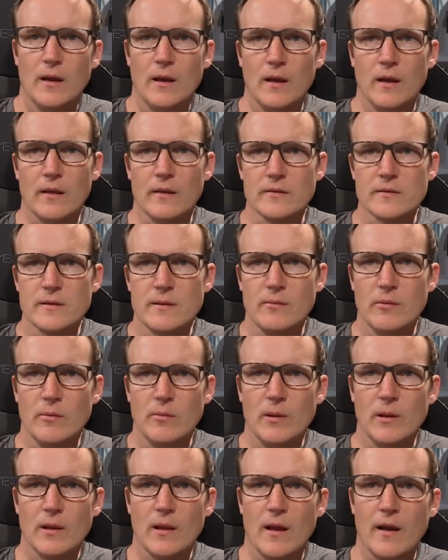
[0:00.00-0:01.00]
and there seem to
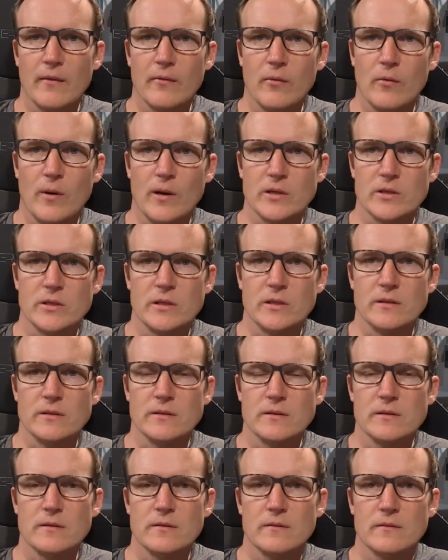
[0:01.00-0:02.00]
be a lot of
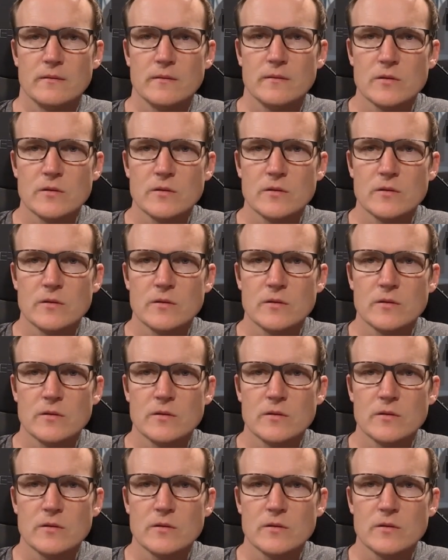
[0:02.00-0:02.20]
questions